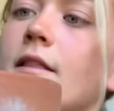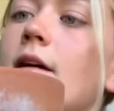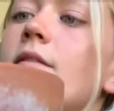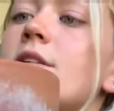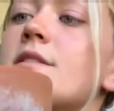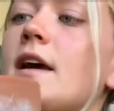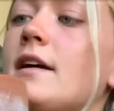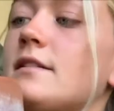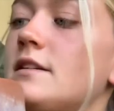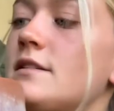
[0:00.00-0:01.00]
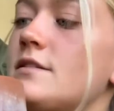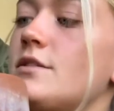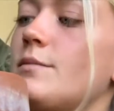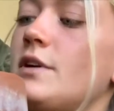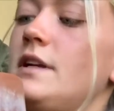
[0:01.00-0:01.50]
love this cactus.
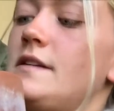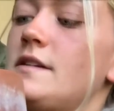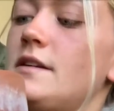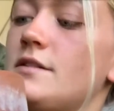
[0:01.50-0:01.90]
Super easy